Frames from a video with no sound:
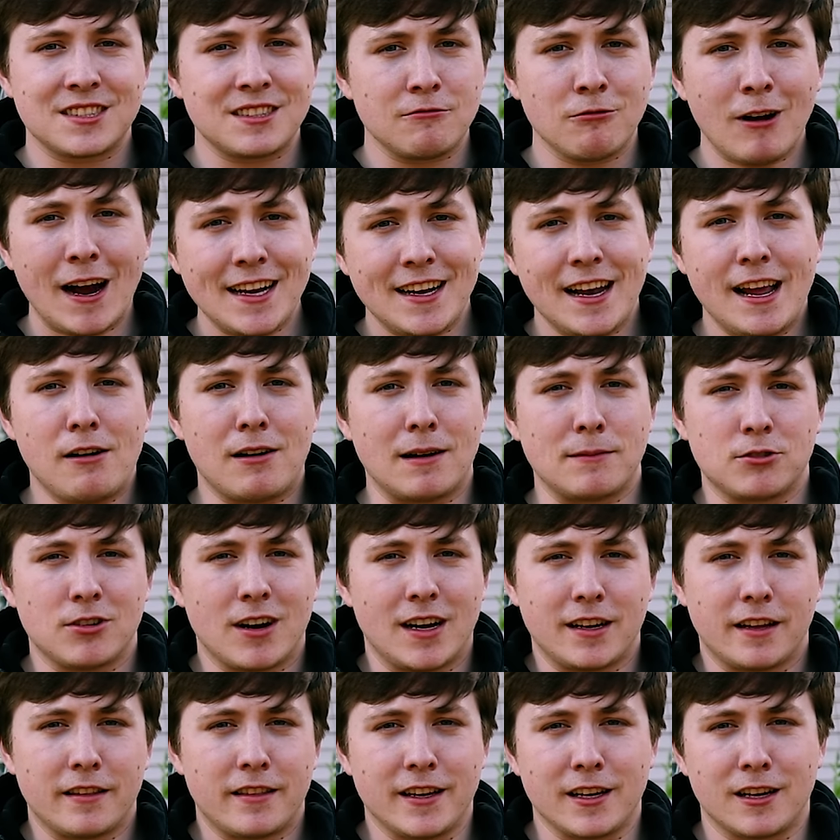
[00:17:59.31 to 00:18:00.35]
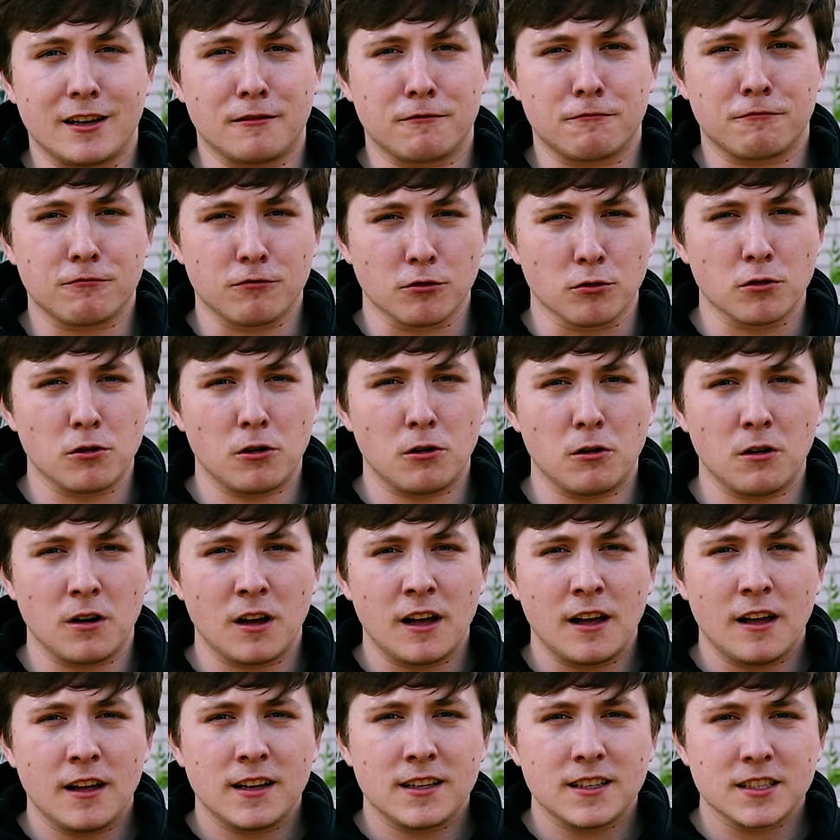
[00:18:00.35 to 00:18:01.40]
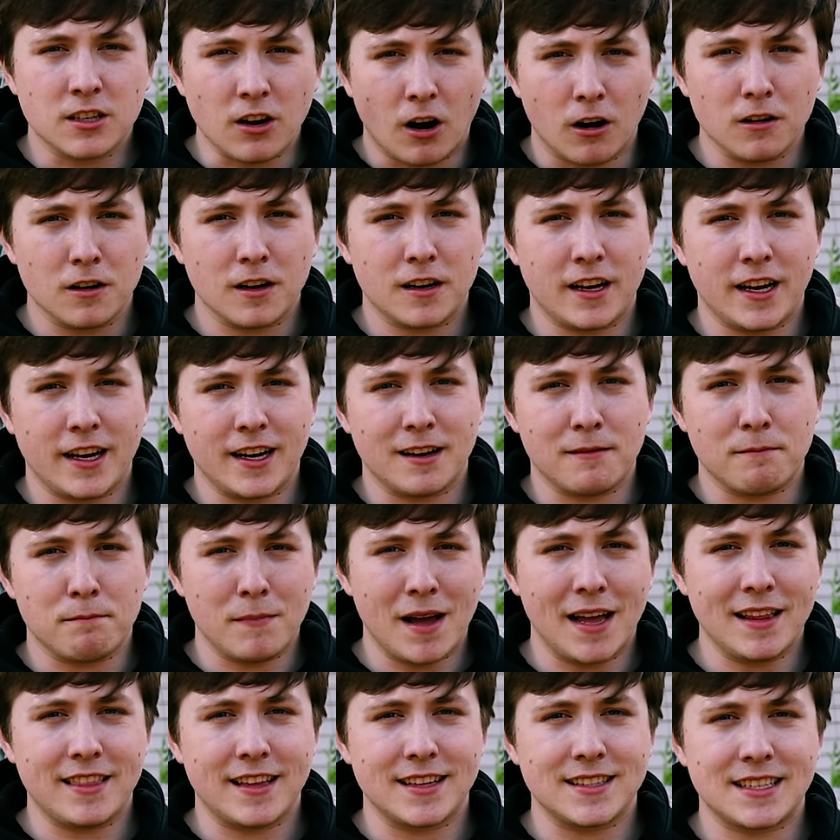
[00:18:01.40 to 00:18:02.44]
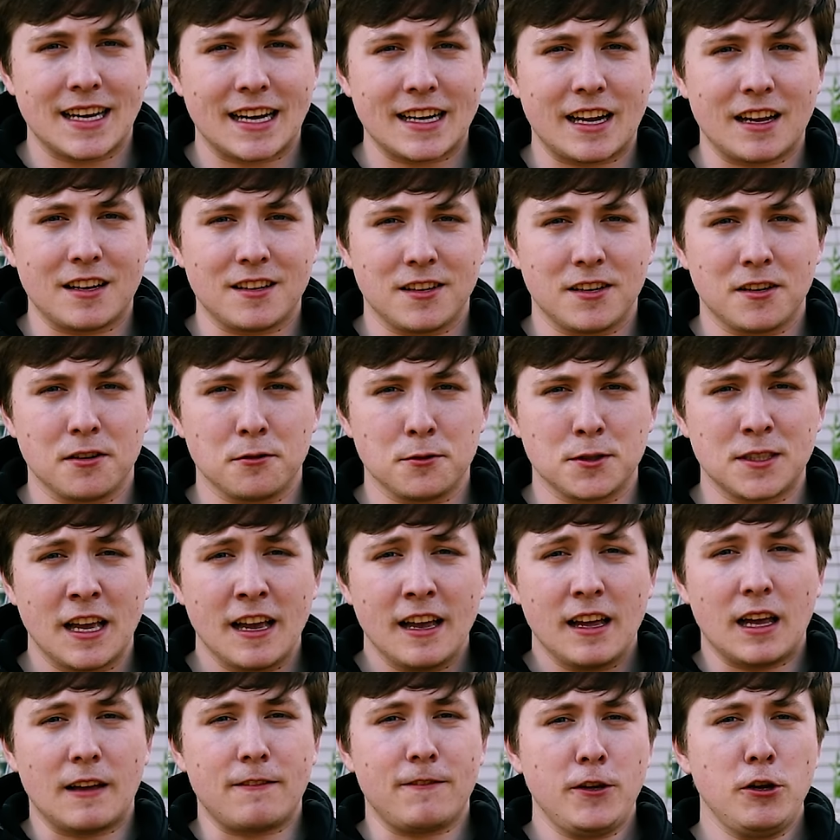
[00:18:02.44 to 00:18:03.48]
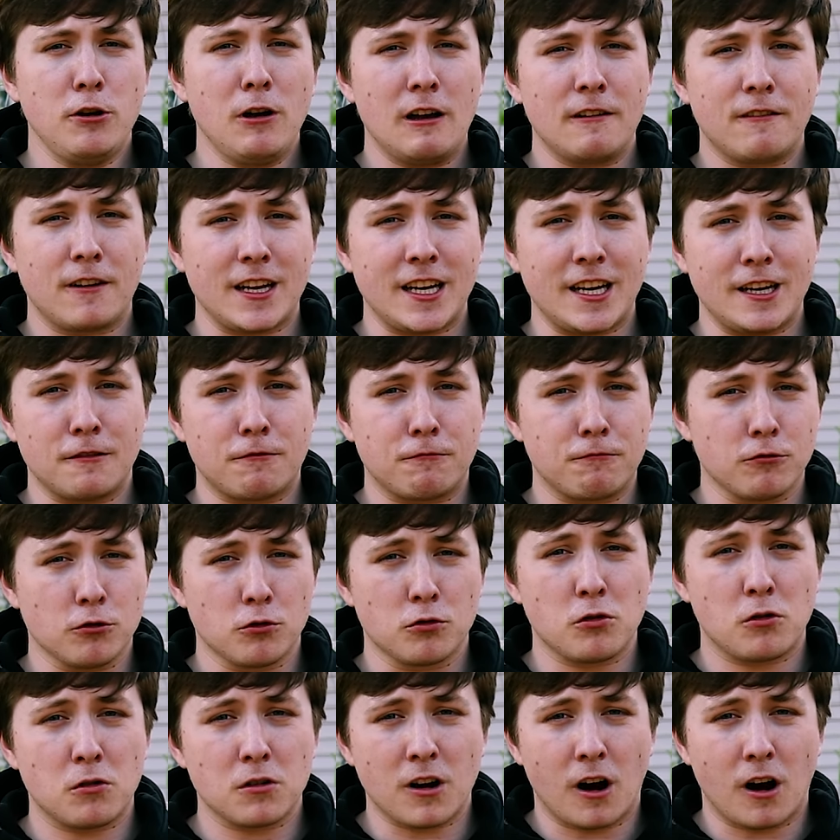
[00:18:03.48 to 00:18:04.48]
right now I'm trying to think of frugal gardening methods I can use. If you have any frugal